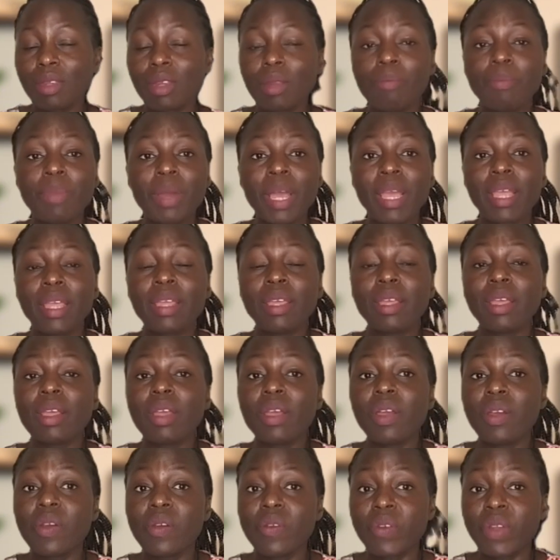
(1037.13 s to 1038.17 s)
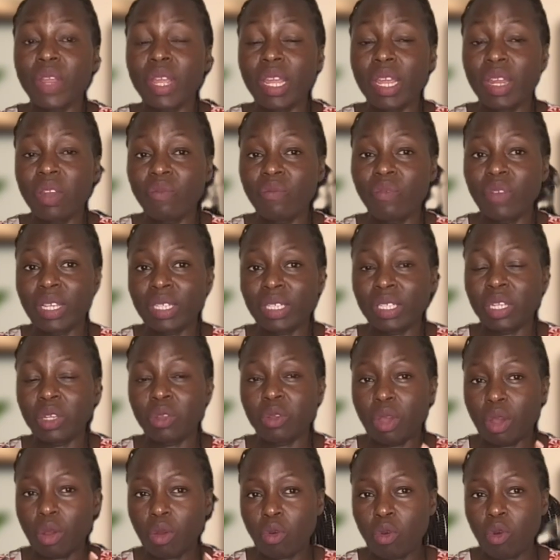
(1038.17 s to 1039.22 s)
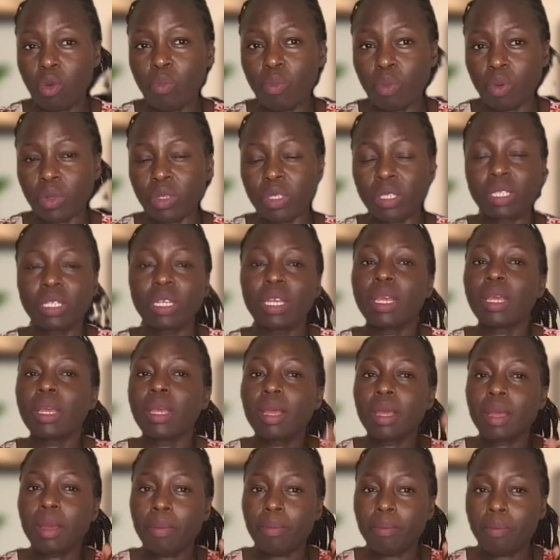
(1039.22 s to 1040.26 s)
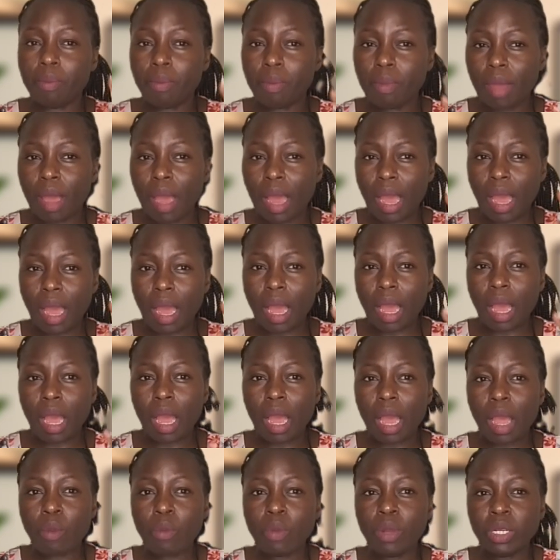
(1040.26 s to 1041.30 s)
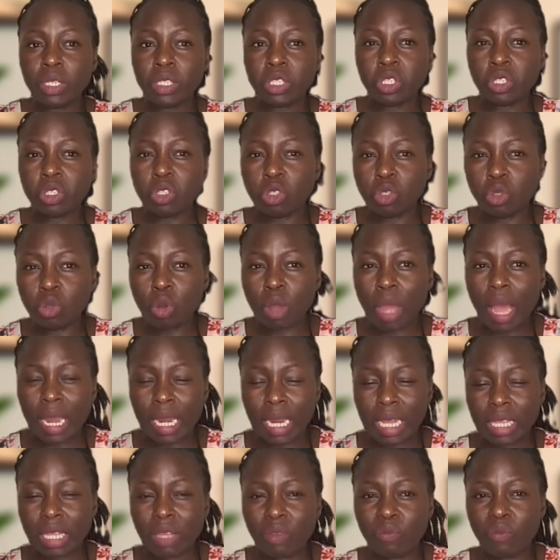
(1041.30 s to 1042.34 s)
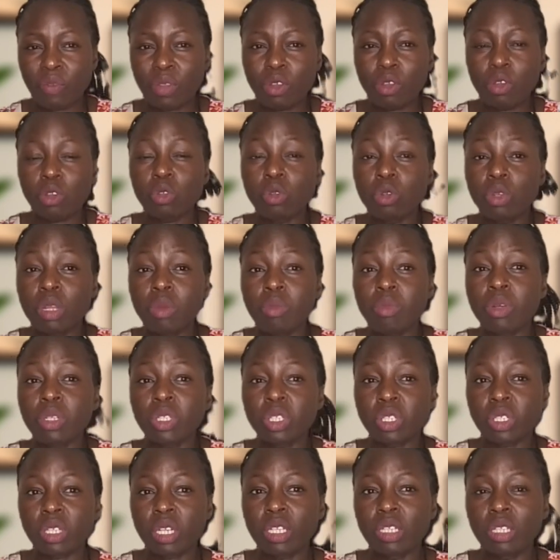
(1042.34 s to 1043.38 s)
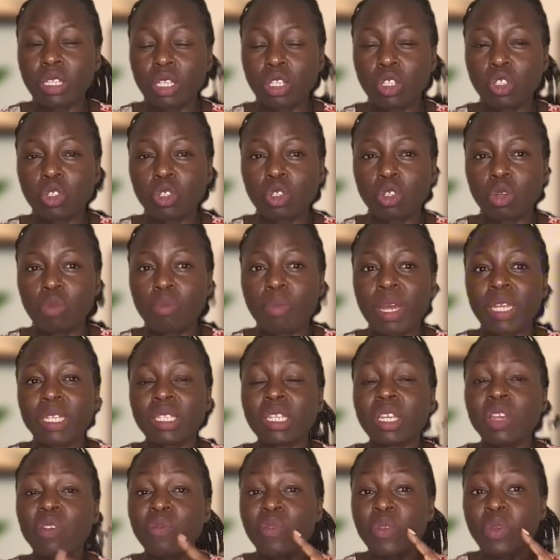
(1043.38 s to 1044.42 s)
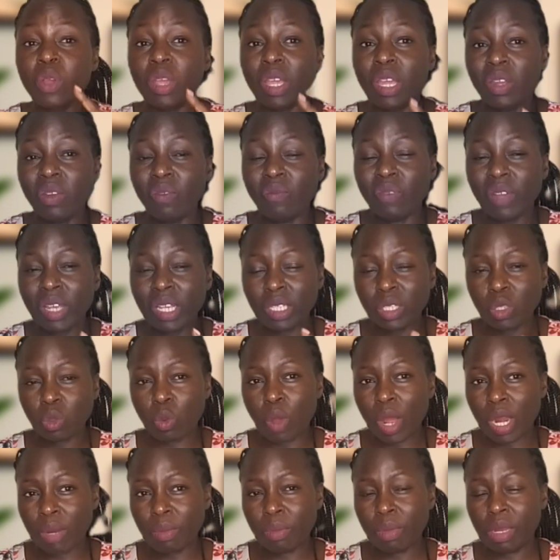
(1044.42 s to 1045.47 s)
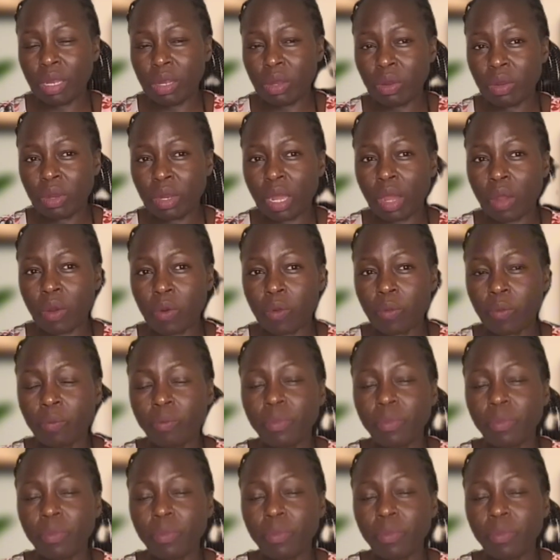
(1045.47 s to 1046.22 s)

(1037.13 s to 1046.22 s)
By reinvesting your coupons. I will do another video to demonstrate this to you, but if you invest 1 million now